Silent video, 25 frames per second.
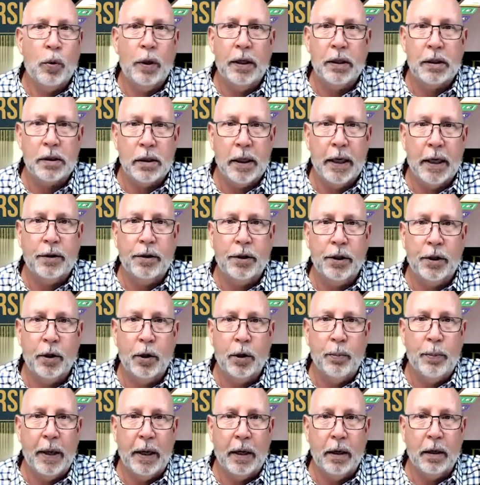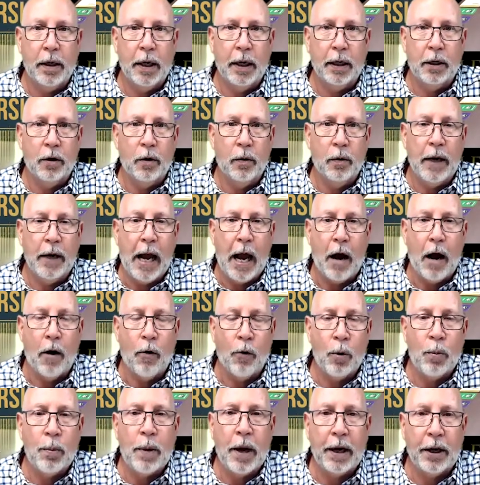it's like to go to bed at night going, how
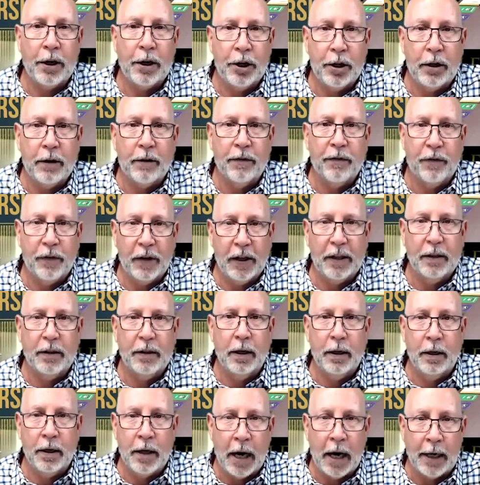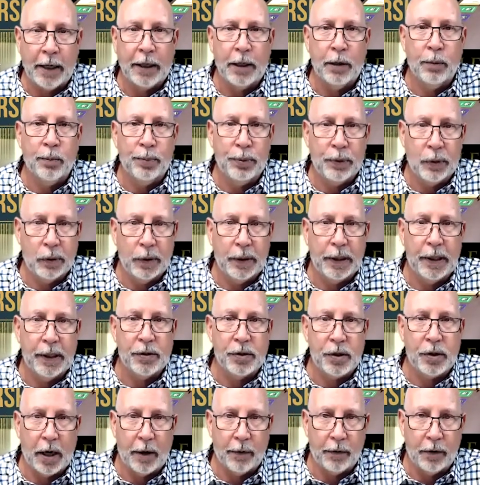am I going to feed the ninety employees
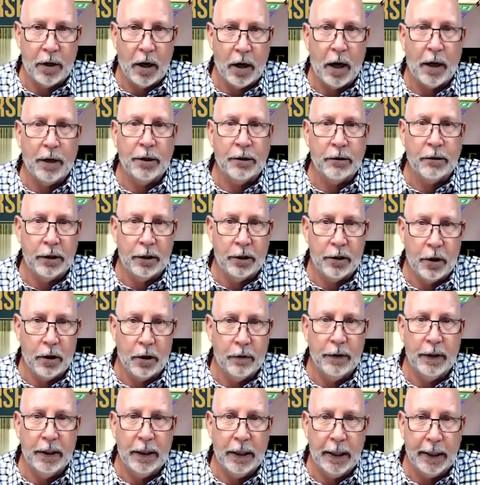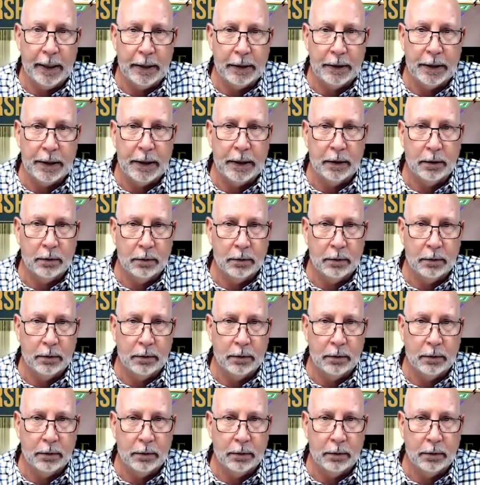that I've got during COVID nineteen?